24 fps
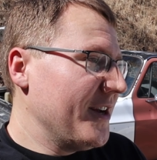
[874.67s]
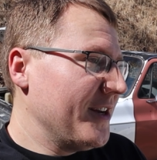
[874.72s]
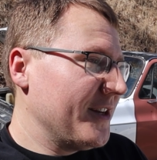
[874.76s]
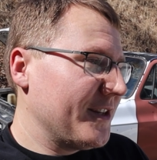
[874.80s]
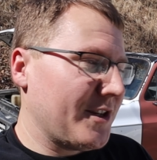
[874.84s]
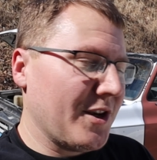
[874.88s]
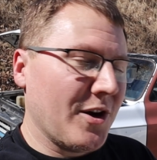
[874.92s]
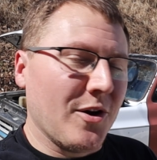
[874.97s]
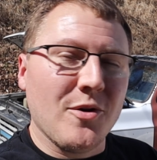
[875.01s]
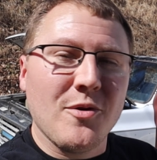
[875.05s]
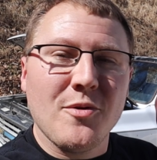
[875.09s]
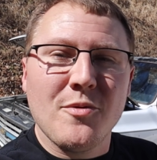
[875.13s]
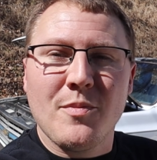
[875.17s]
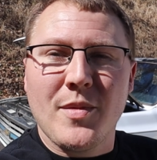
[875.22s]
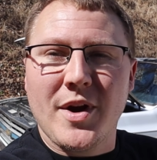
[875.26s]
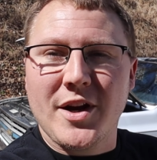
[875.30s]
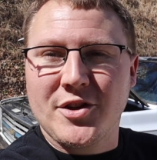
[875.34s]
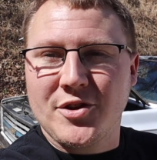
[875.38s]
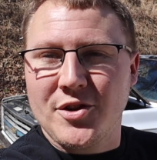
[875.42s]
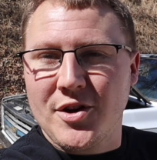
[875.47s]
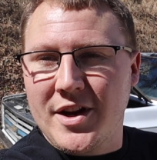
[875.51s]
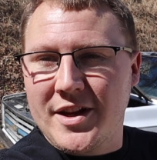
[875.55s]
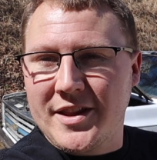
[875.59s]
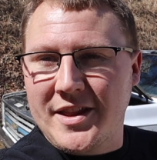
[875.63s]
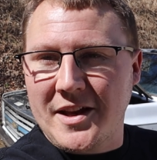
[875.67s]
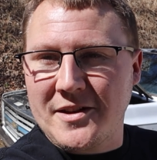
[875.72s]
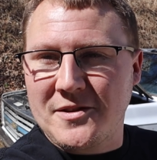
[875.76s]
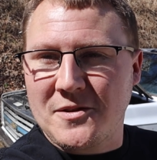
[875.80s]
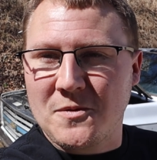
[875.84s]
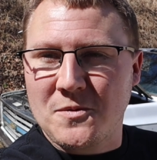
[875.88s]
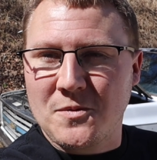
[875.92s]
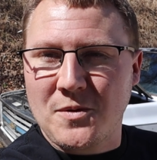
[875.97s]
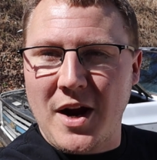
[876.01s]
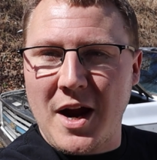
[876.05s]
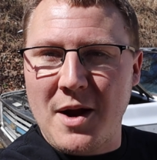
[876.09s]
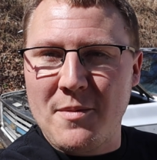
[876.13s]
So make sure you hit that
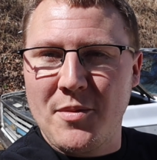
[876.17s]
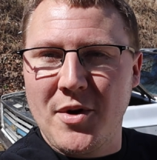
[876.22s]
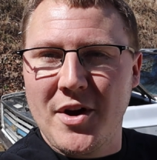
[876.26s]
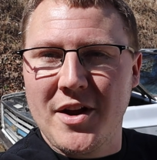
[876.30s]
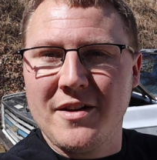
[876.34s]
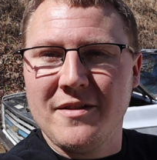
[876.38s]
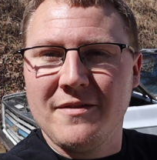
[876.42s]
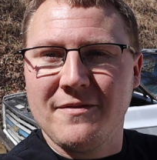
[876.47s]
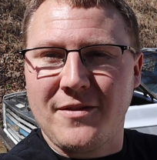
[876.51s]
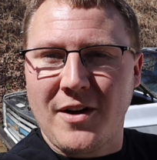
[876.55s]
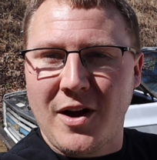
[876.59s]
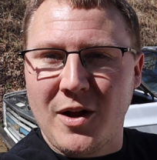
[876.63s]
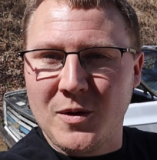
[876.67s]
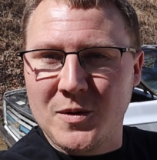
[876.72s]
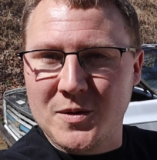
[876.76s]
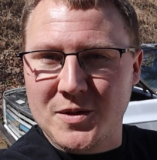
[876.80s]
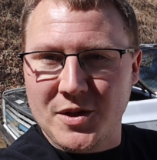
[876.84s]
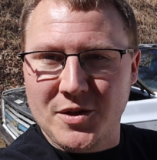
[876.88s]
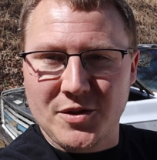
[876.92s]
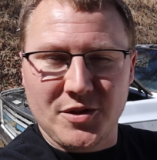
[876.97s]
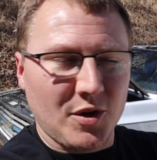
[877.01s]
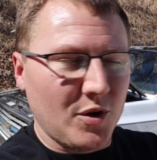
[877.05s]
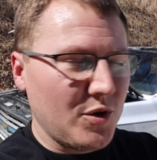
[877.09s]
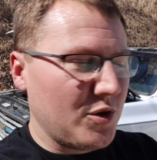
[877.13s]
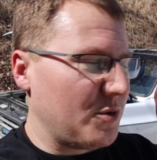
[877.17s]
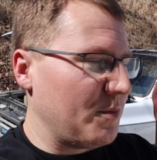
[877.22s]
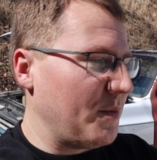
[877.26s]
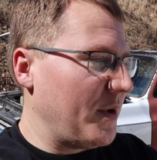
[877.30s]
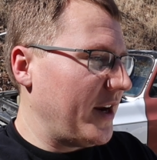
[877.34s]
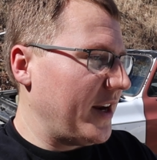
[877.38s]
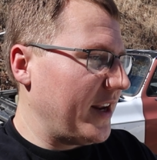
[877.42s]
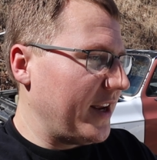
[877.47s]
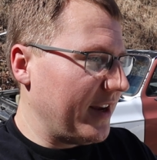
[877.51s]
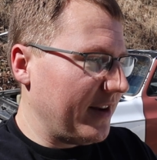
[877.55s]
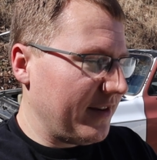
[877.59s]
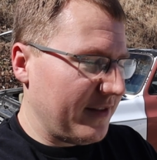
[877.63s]
subscribe button, follow us on social
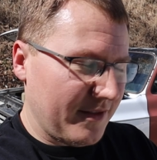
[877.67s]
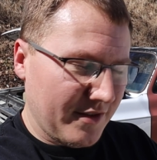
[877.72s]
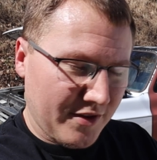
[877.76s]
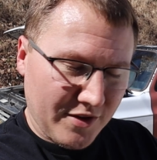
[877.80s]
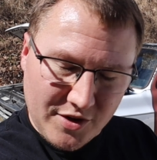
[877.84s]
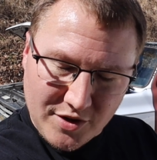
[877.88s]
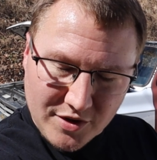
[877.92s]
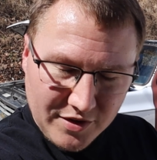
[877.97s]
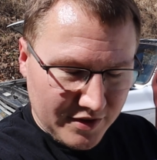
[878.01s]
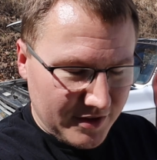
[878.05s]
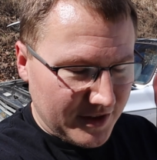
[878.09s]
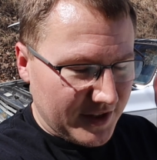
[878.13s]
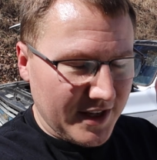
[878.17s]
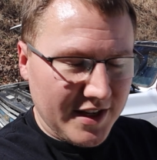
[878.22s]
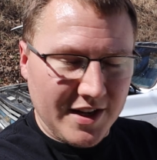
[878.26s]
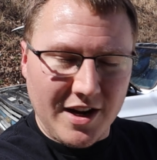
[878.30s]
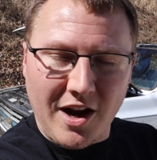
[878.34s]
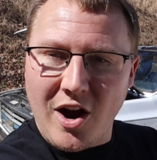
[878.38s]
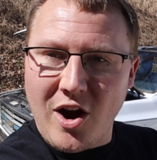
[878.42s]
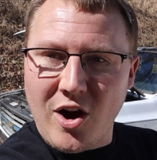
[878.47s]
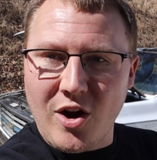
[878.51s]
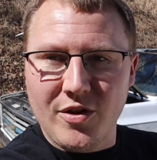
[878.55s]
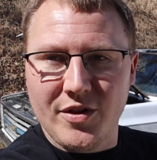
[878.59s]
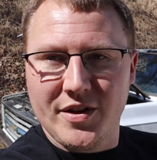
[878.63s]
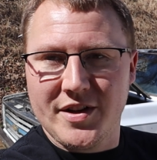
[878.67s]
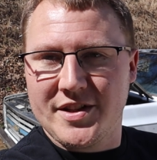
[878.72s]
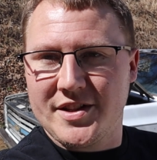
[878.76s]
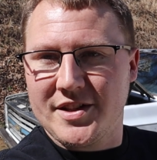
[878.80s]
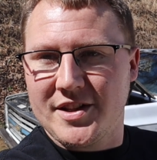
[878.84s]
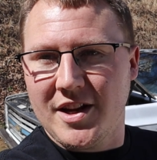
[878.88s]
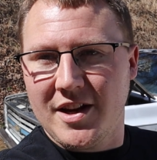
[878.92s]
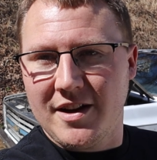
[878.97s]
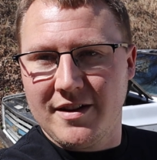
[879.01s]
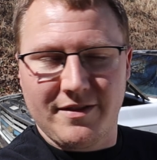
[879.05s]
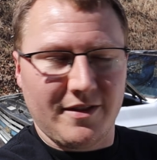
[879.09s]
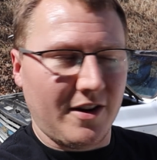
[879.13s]
media. You see all this
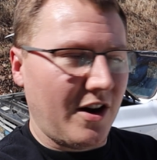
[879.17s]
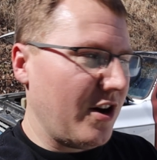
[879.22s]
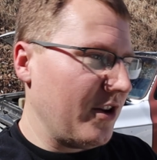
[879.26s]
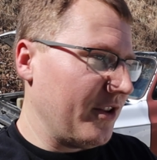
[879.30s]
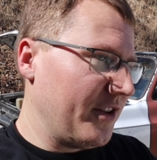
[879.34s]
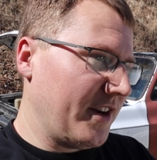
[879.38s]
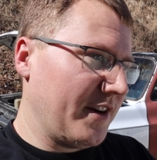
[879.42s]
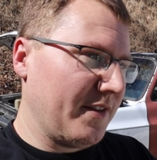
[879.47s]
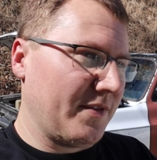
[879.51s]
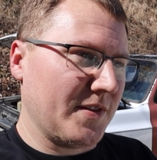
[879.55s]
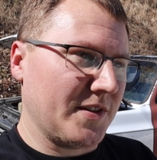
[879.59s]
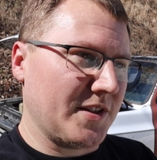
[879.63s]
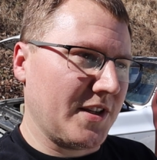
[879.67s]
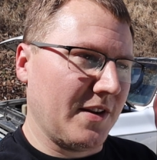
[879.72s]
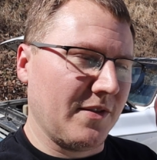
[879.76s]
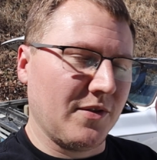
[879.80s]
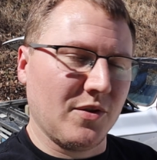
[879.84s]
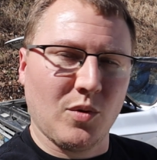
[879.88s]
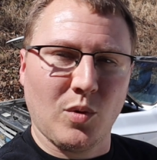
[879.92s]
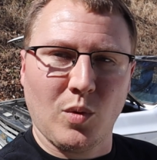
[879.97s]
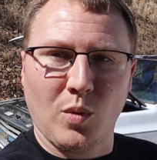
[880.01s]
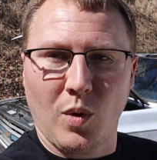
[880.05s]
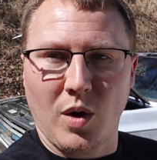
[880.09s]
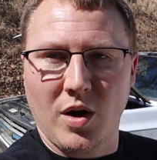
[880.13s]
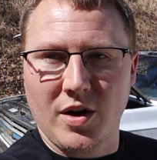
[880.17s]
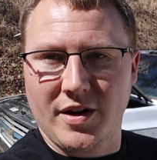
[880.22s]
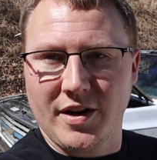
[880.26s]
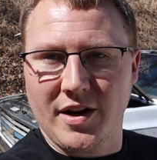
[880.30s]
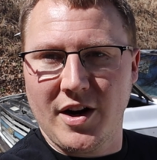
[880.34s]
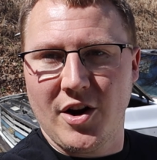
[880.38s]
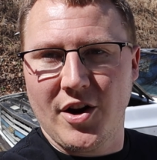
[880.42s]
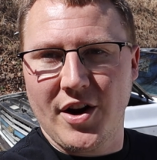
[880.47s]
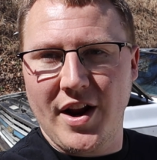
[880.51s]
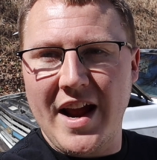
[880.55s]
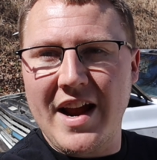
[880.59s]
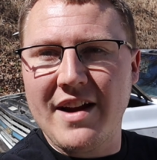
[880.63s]
stuff, all the different stuff that we're working
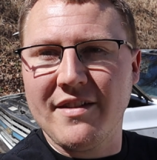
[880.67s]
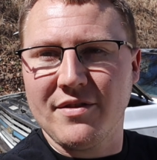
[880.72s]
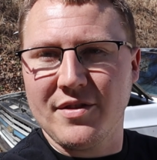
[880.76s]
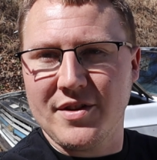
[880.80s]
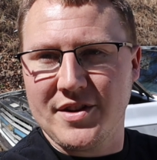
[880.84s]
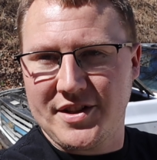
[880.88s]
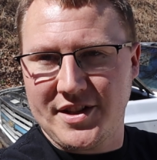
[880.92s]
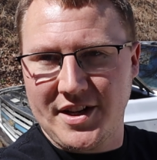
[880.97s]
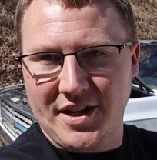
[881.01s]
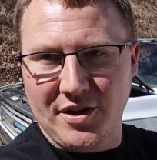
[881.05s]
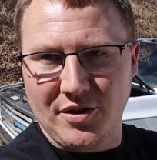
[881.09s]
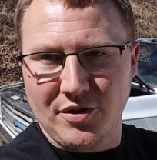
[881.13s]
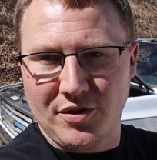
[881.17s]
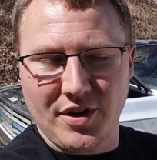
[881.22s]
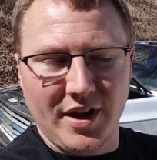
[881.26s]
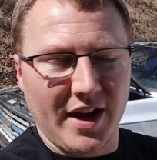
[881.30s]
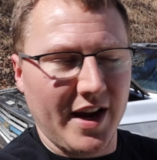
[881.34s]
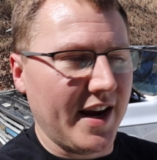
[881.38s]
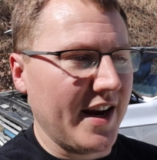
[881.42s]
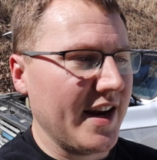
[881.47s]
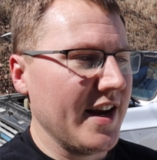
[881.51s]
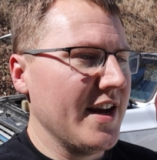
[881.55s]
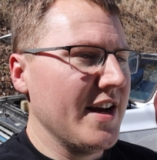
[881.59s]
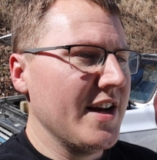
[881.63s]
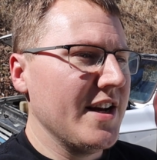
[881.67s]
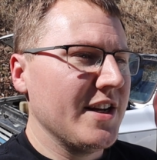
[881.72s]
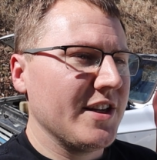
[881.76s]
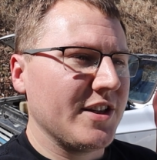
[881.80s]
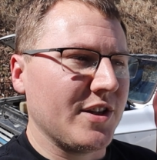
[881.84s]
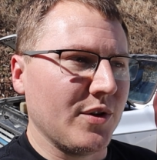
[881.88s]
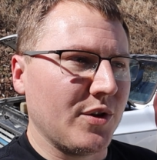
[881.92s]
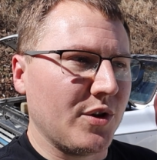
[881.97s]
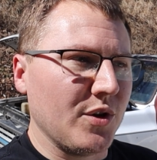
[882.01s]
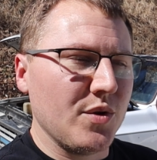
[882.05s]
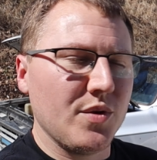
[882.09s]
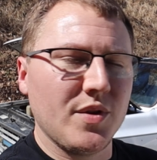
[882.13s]
on every single day.
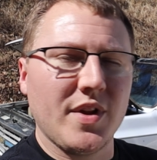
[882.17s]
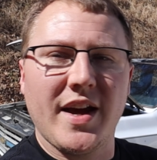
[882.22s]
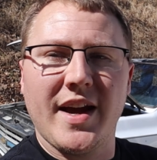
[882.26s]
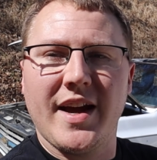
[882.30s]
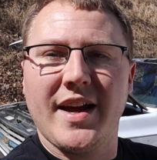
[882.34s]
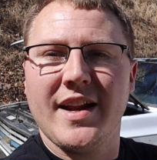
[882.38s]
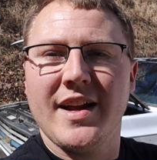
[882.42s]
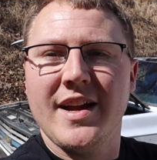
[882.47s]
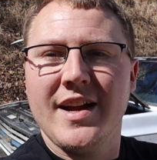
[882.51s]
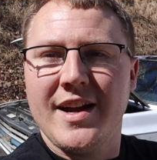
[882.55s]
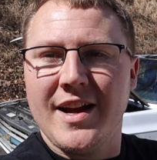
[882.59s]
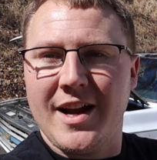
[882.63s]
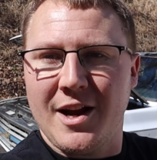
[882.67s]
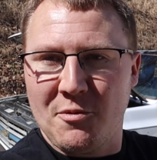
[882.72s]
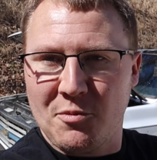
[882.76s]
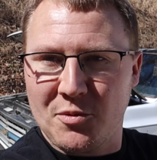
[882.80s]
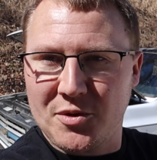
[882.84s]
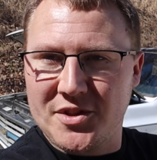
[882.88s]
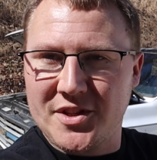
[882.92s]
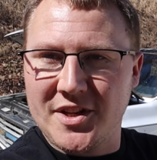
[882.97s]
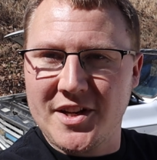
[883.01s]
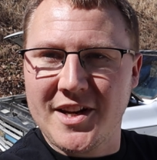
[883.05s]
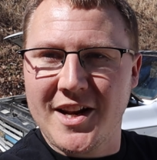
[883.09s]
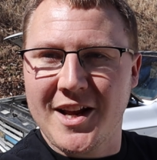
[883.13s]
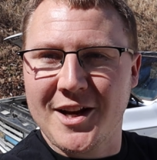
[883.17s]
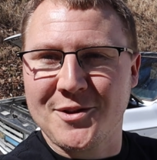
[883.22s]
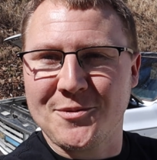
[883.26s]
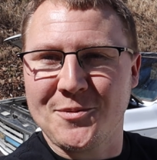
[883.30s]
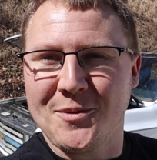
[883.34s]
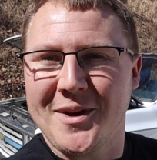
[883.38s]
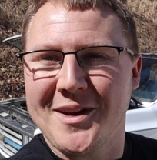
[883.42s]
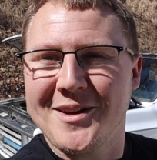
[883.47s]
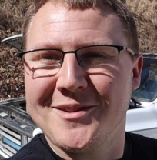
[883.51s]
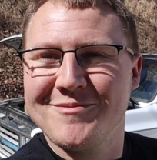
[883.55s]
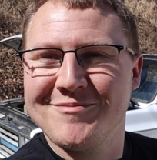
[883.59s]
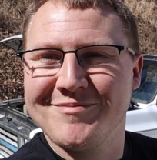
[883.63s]
So do that, and we'll see you next
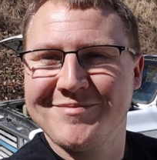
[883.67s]
week.